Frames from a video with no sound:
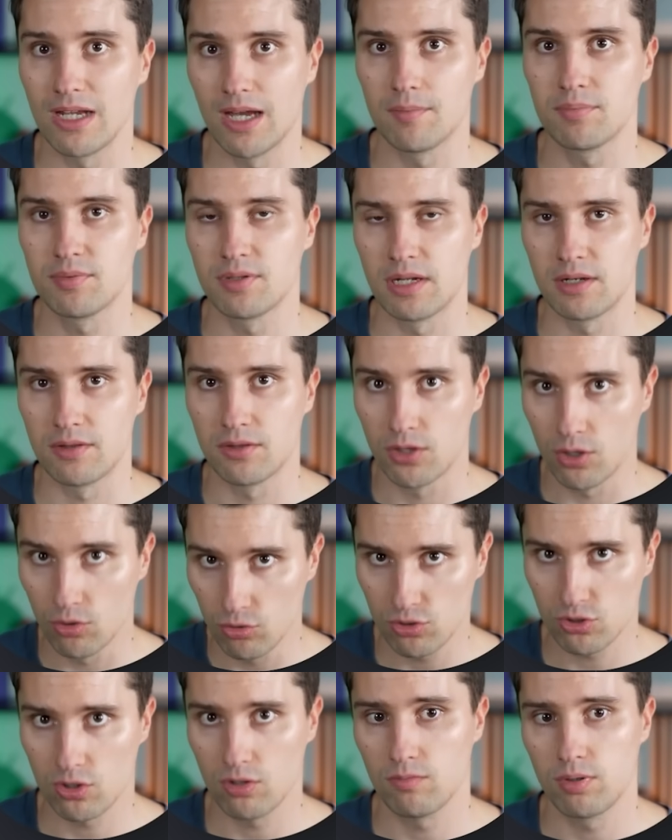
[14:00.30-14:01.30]
update
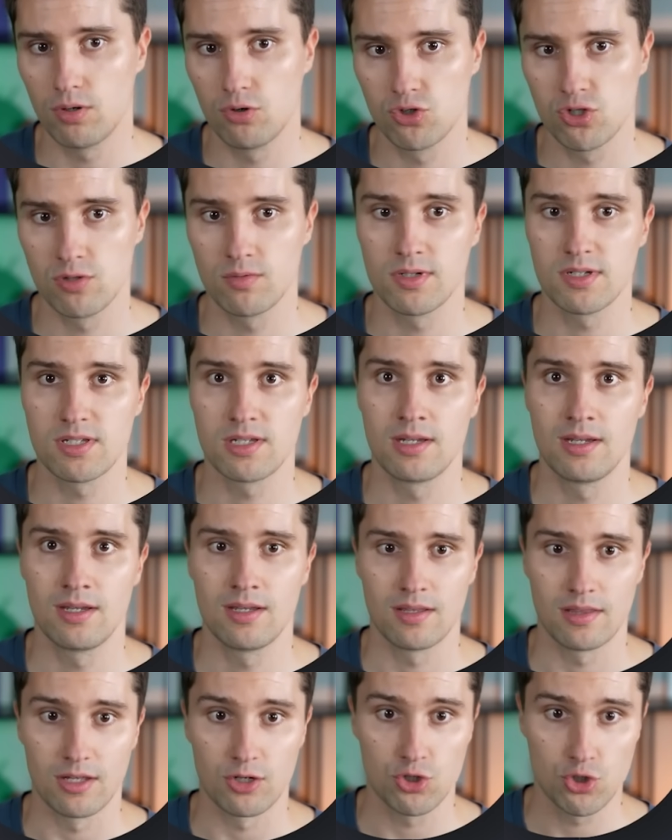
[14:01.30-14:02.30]
those composables
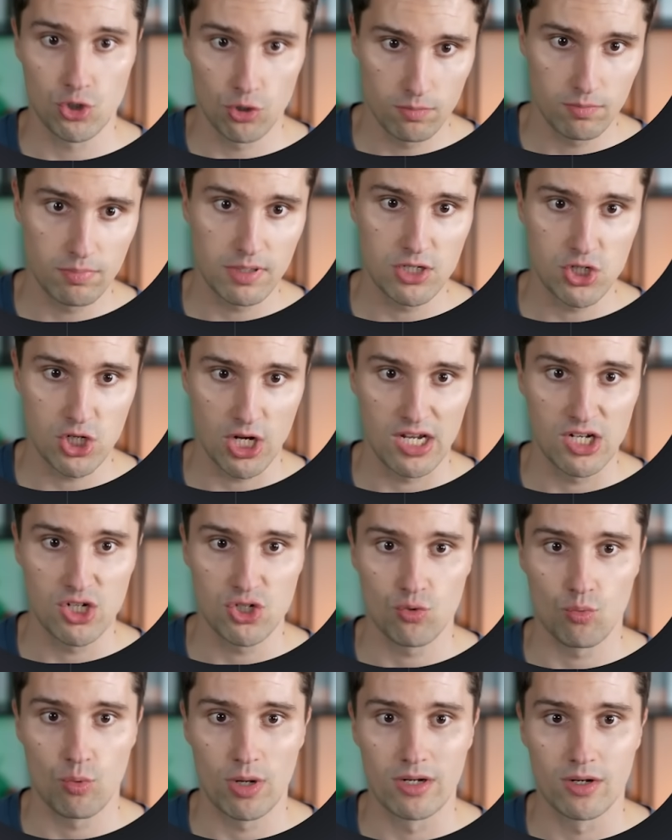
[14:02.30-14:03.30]
that should be
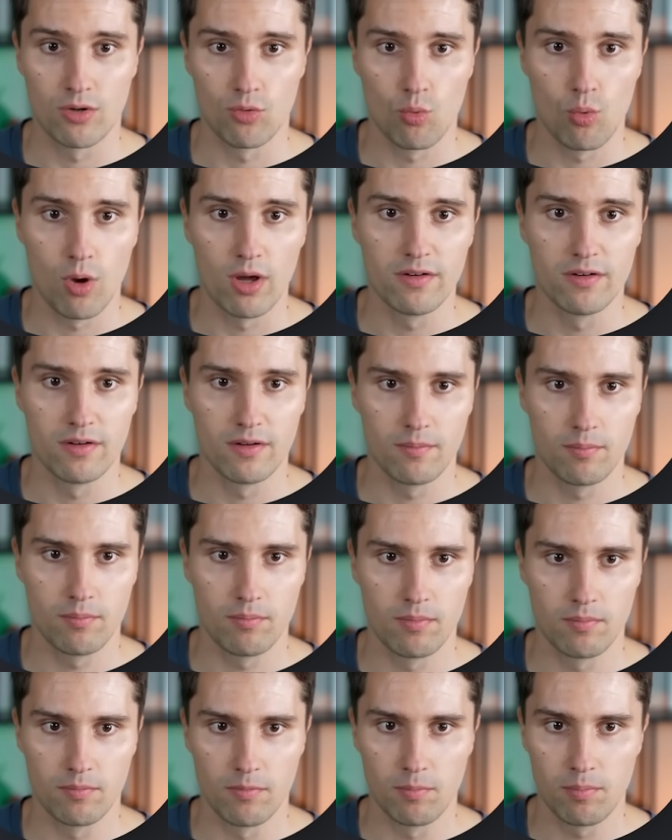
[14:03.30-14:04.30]
changed when one
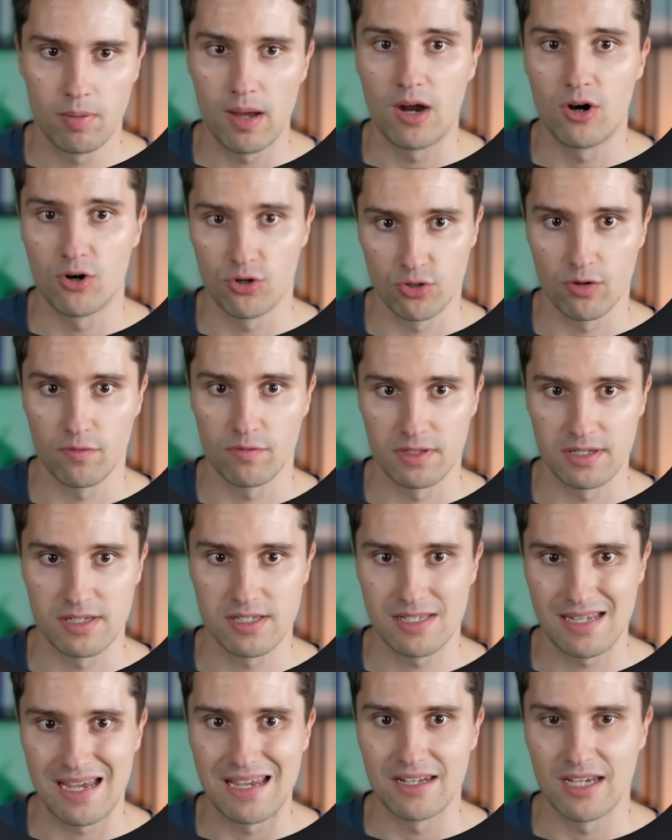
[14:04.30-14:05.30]
part of the
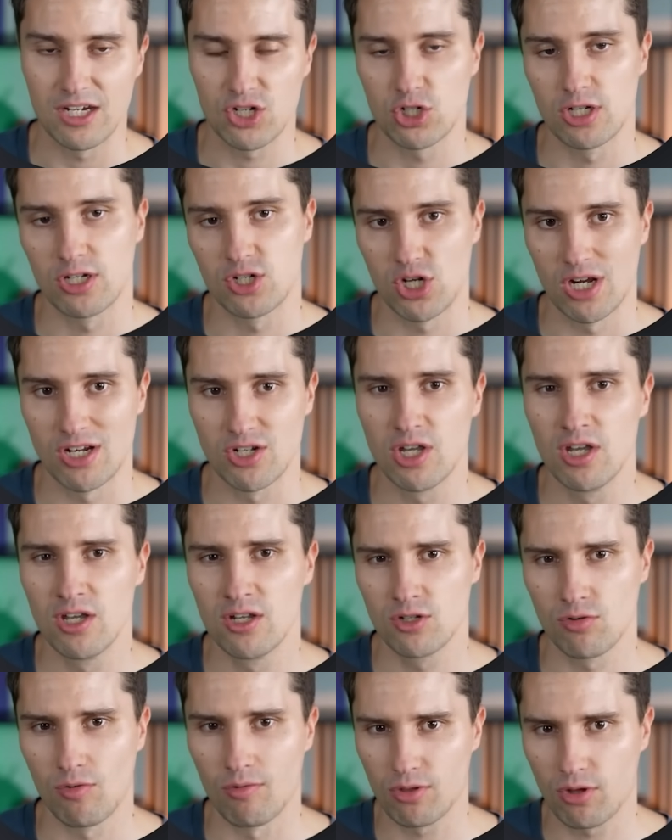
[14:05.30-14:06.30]
state actually changed.
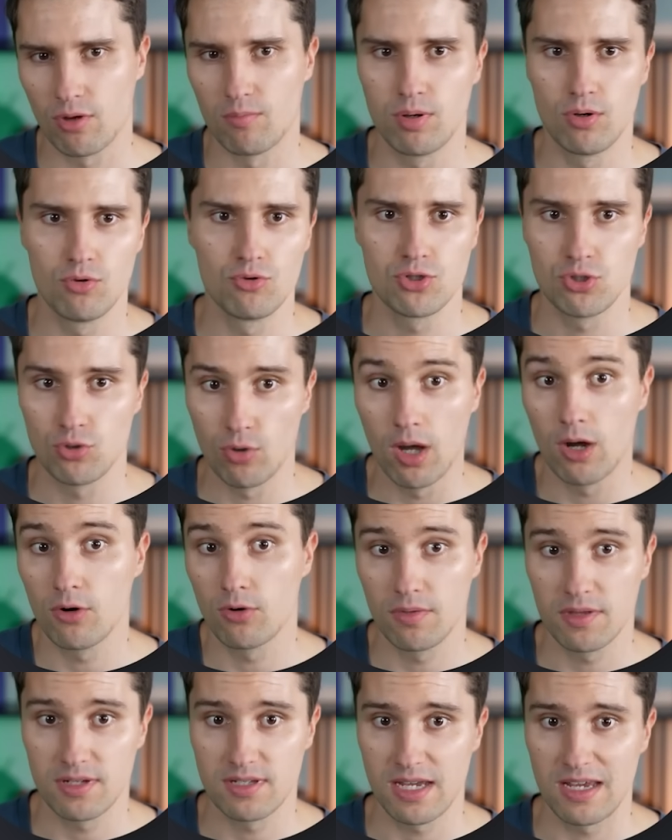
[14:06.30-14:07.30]
So with Compose, you are
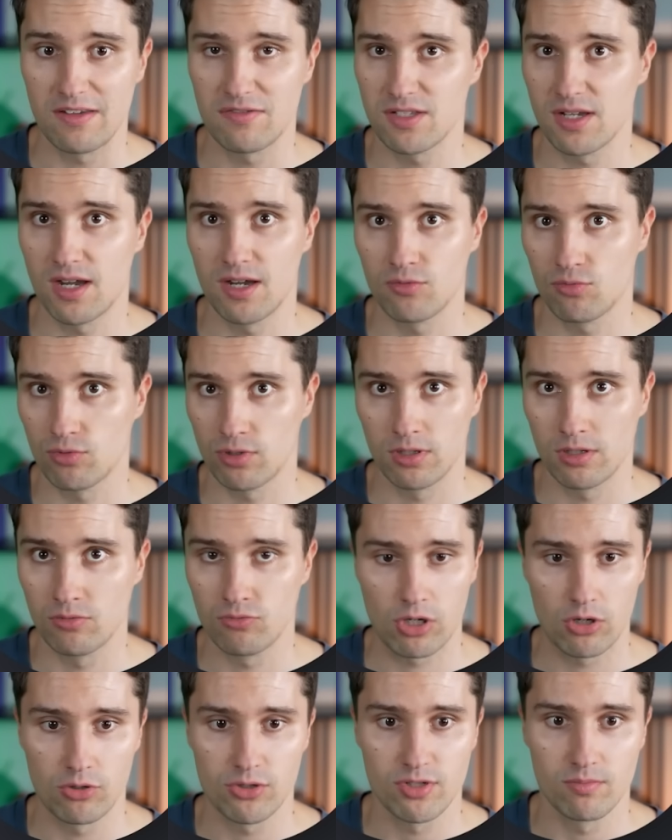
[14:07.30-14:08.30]
on the safe side when in
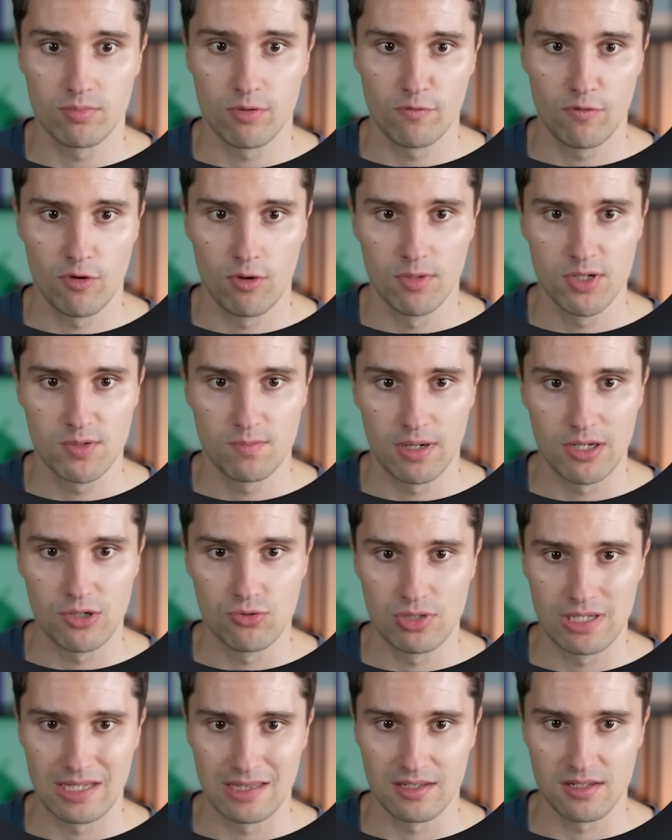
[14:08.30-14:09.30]
regards to performance by
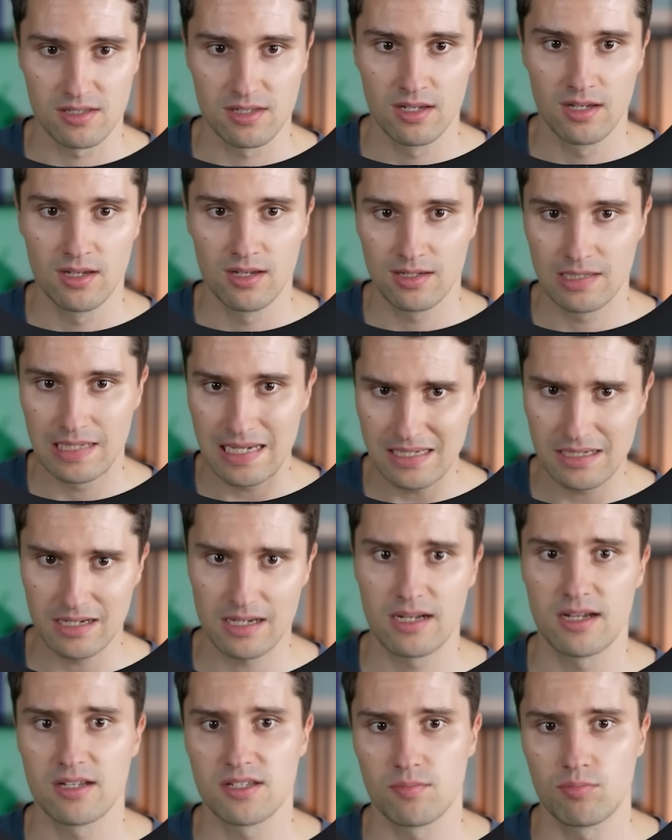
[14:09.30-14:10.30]
using this data
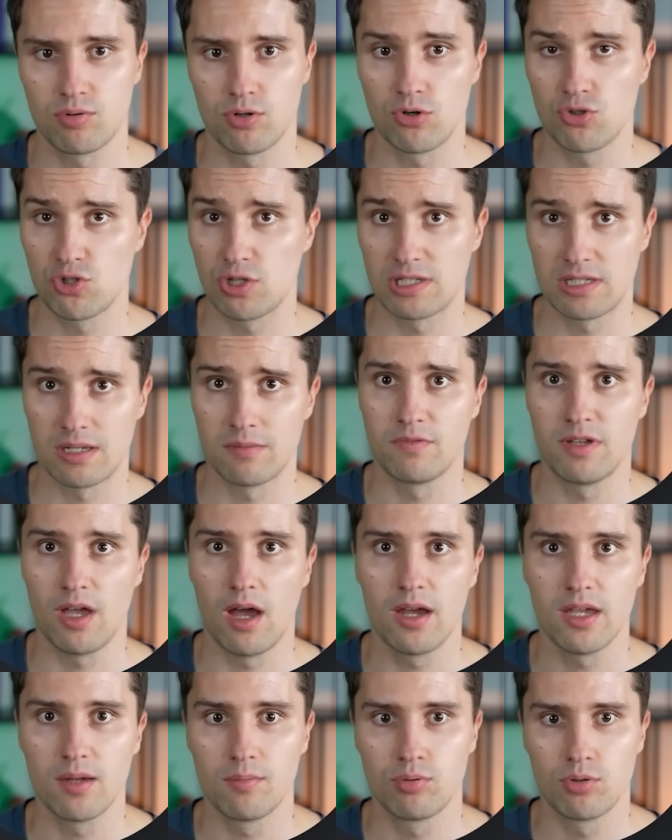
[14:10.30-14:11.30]
class approach, this
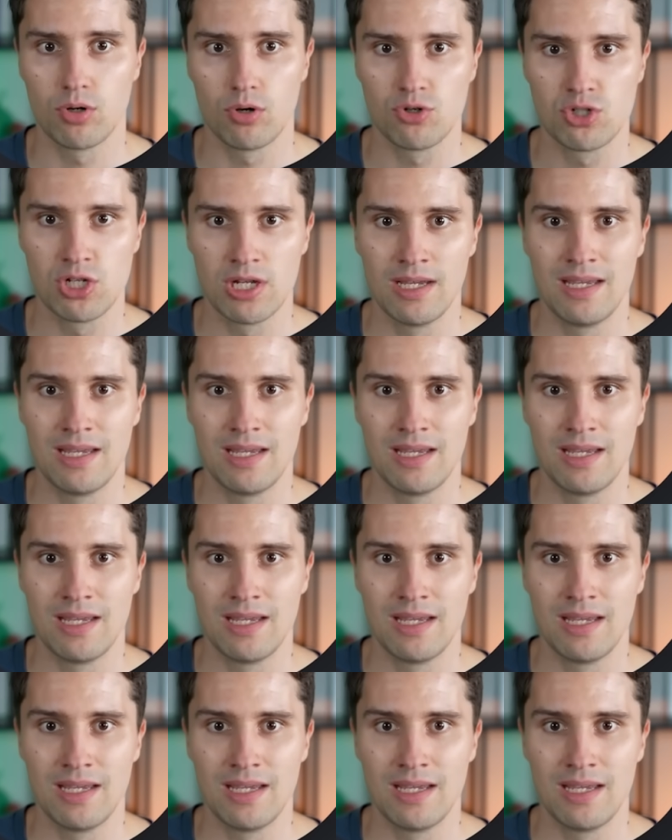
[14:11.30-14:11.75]
MVI approach.